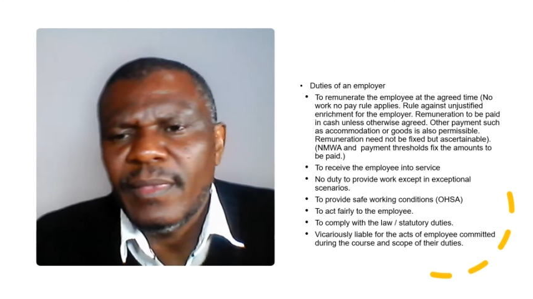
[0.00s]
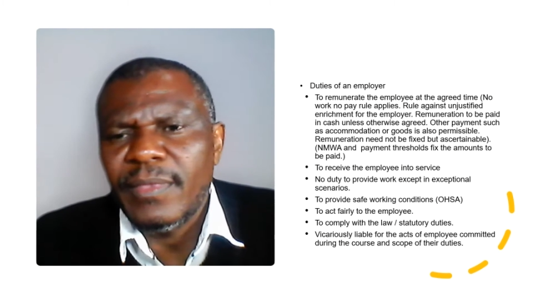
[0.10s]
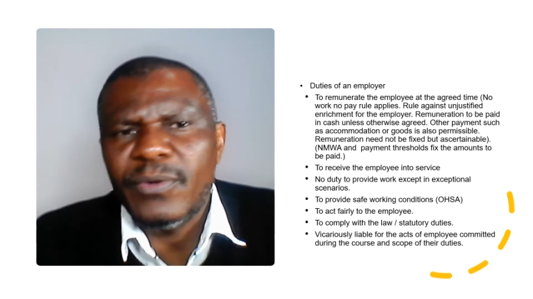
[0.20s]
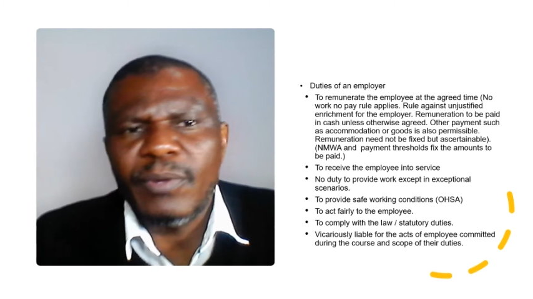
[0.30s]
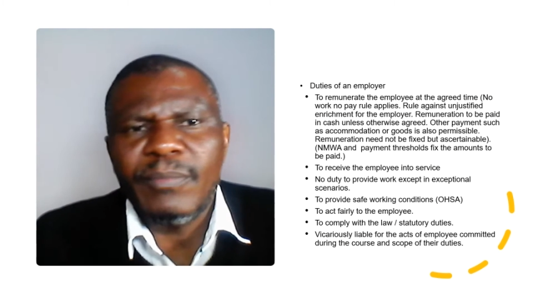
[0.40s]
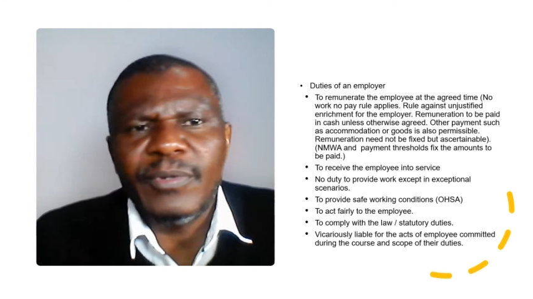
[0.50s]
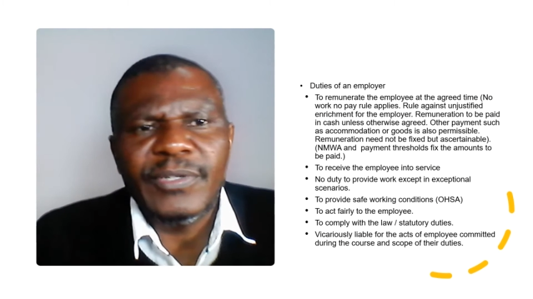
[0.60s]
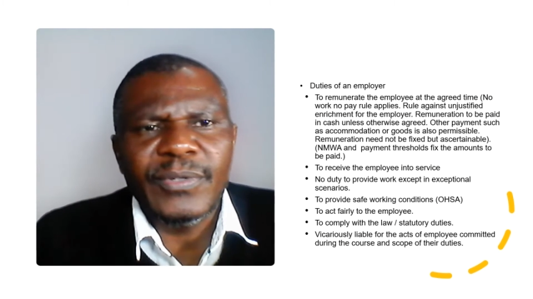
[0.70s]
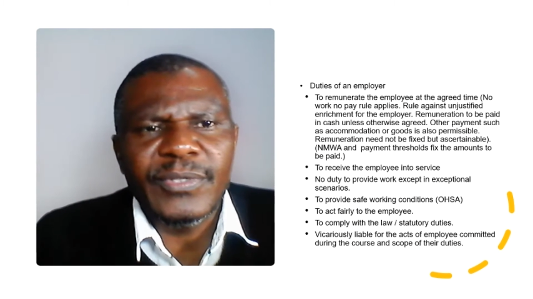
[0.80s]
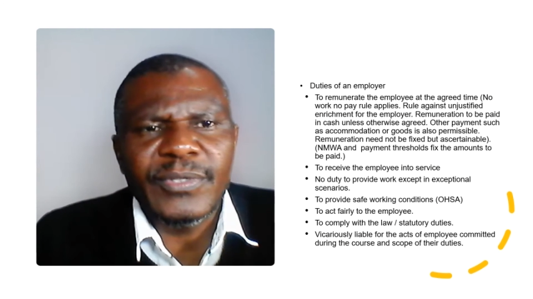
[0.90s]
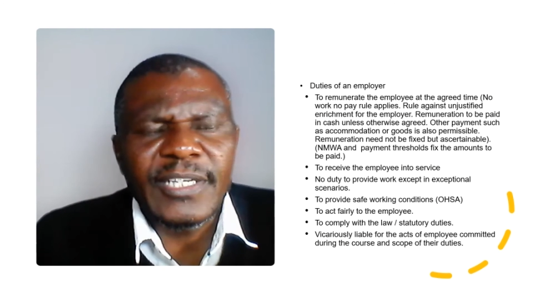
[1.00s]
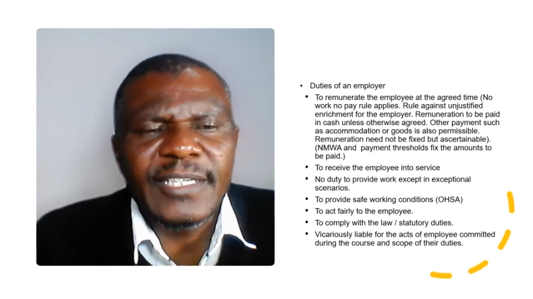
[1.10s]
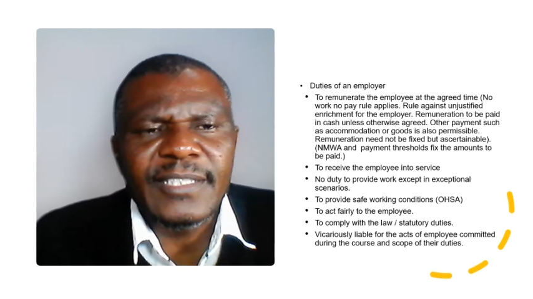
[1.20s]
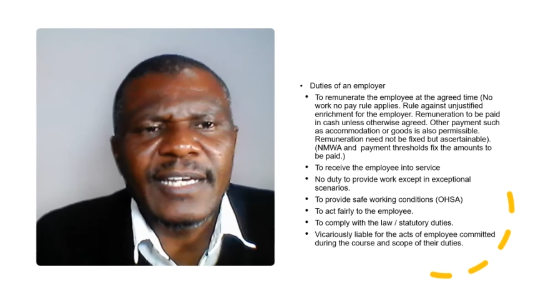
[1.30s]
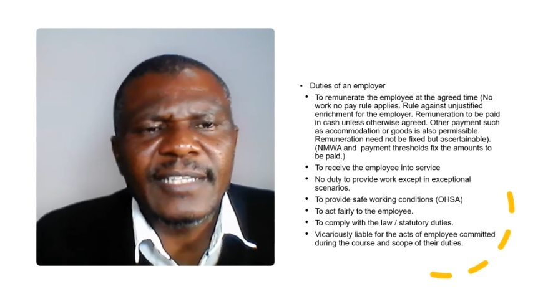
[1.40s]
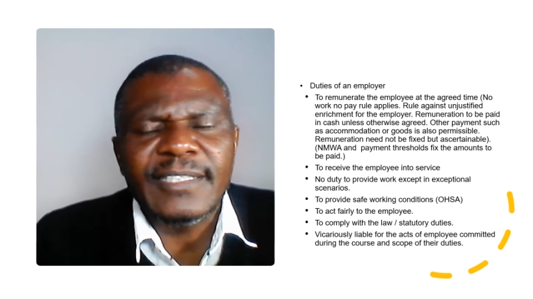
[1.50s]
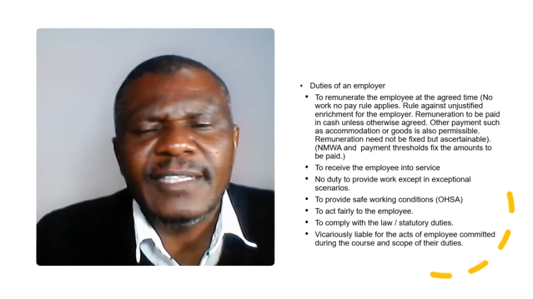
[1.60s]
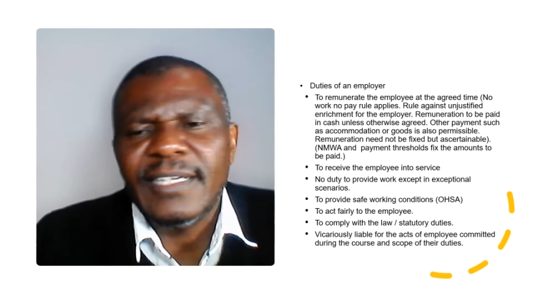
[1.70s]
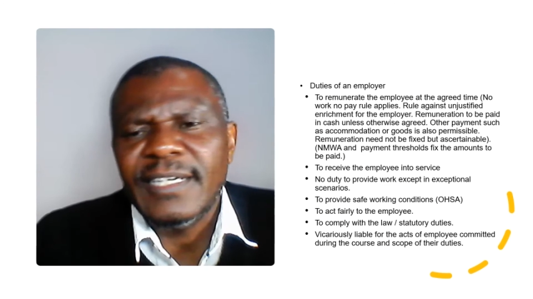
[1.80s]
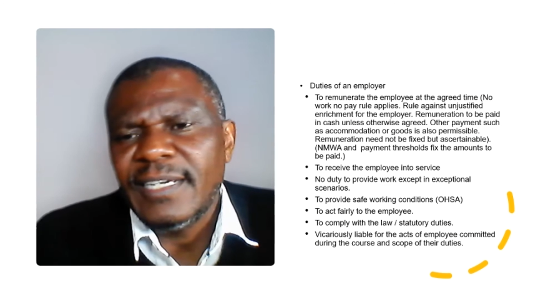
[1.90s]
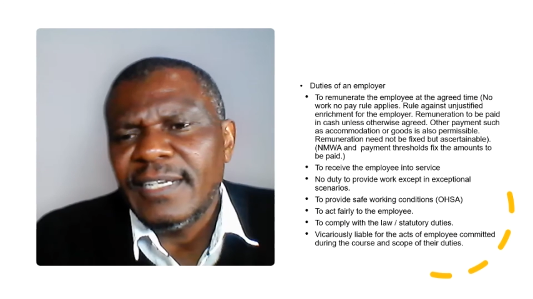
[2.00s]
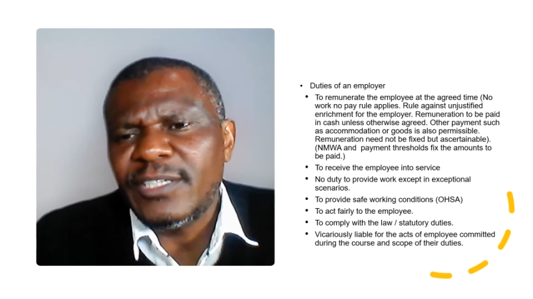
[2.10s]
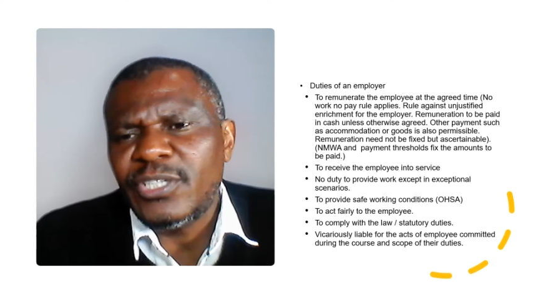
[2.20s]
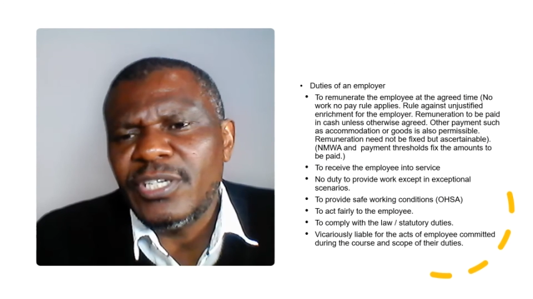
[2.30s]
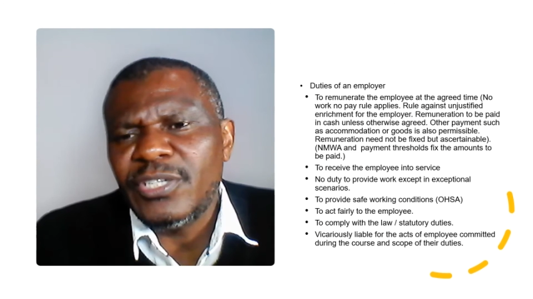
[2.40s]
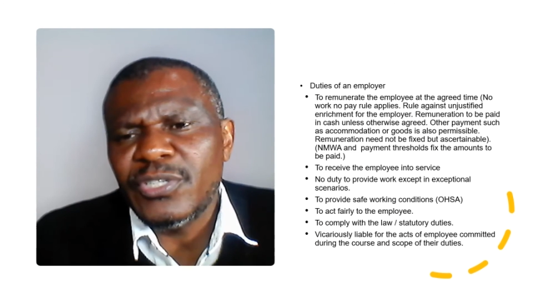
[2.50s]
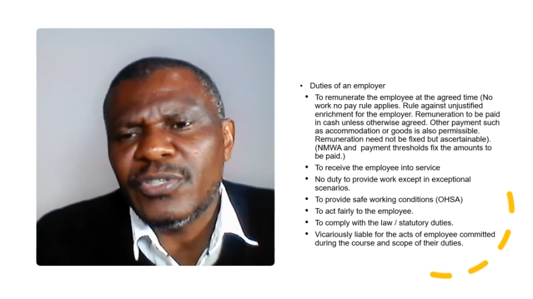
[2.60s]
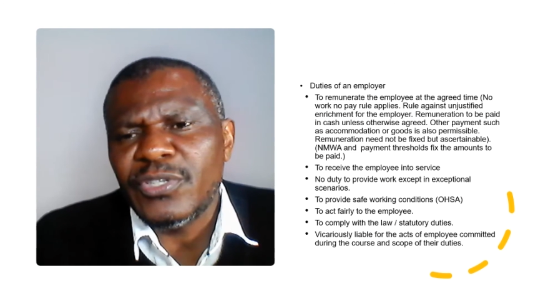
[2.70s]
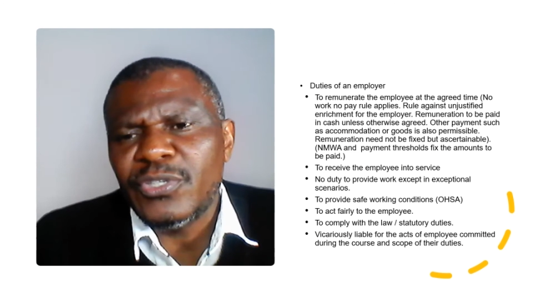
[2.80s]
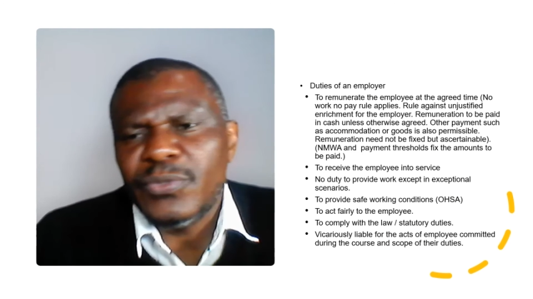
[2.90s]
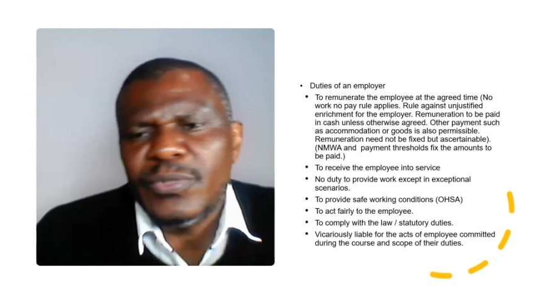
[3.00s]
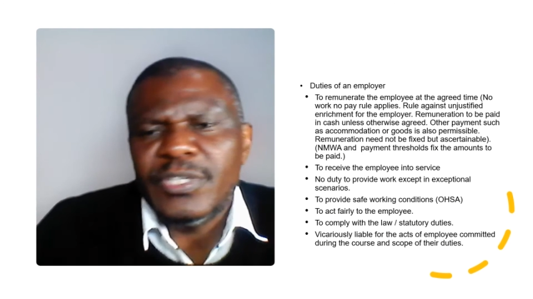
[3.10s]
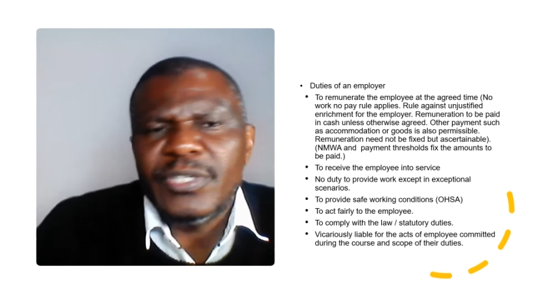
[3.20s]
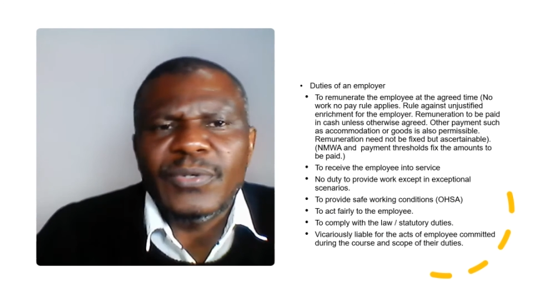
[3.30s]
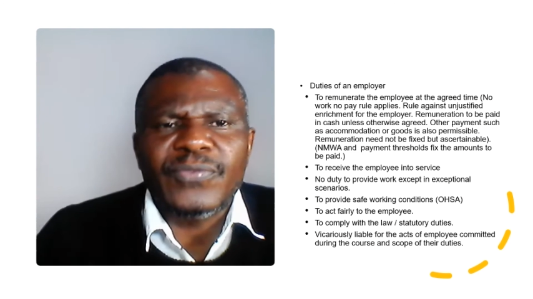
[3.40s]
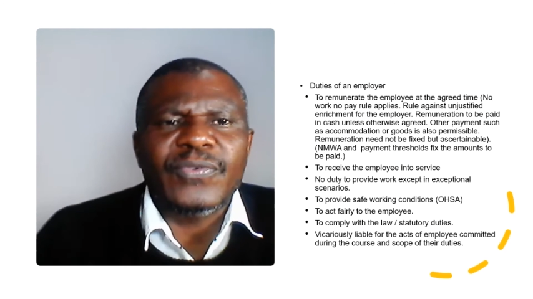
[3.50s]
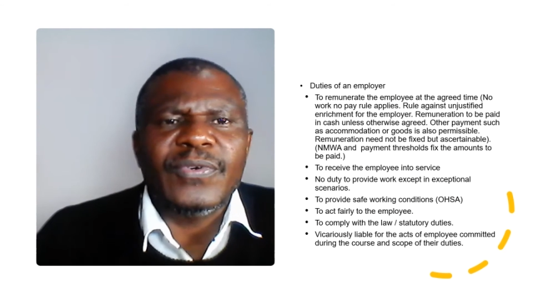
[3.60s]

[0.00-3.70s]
the common law says that it is the duty of